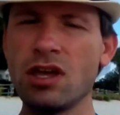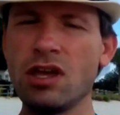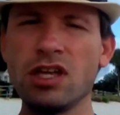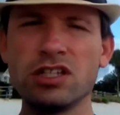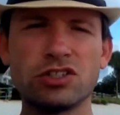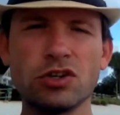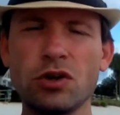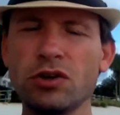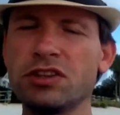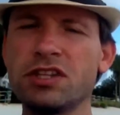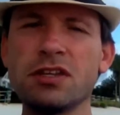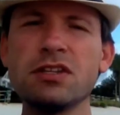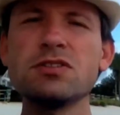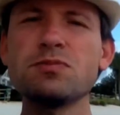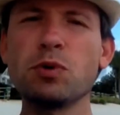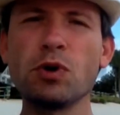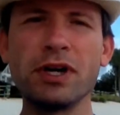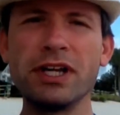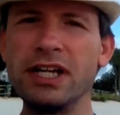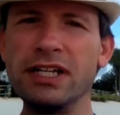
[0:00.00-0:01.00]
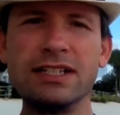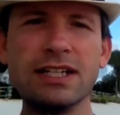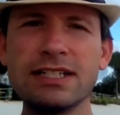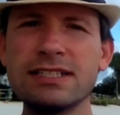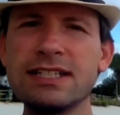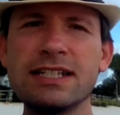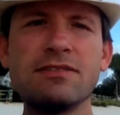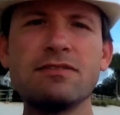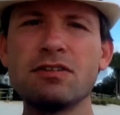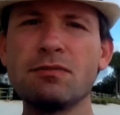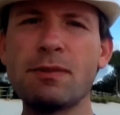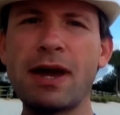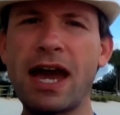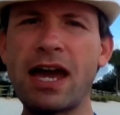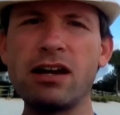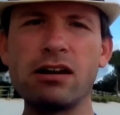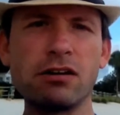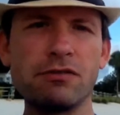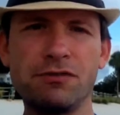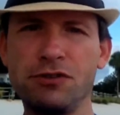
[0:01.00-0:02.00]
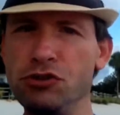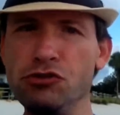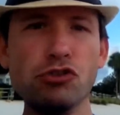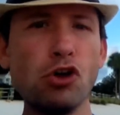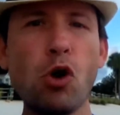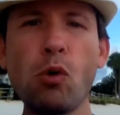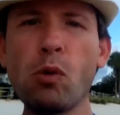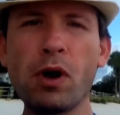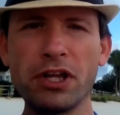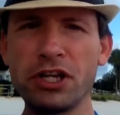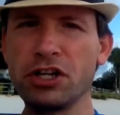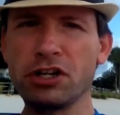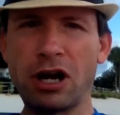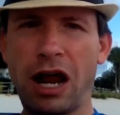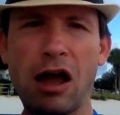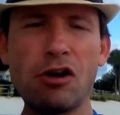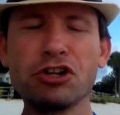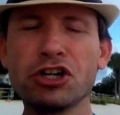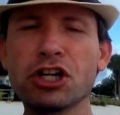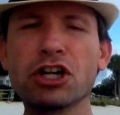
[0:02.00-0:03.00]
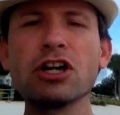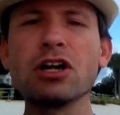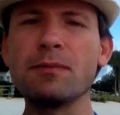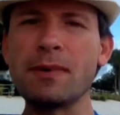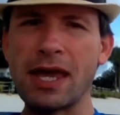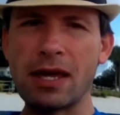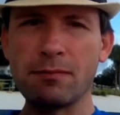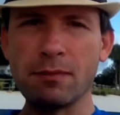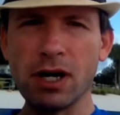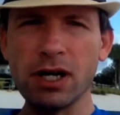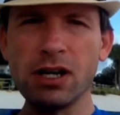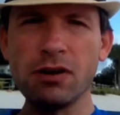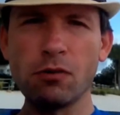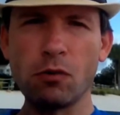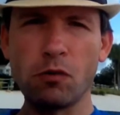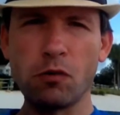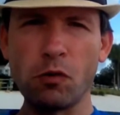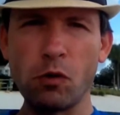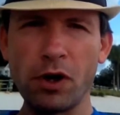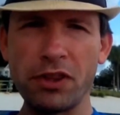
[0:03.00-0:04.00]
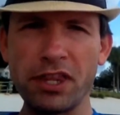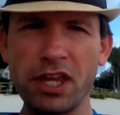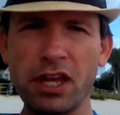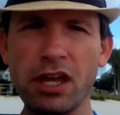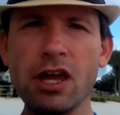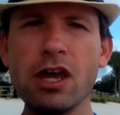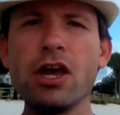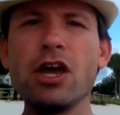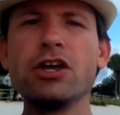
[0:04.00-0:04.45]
So at this point, it doesn't even matter if you know what you're how you're going to make money with it.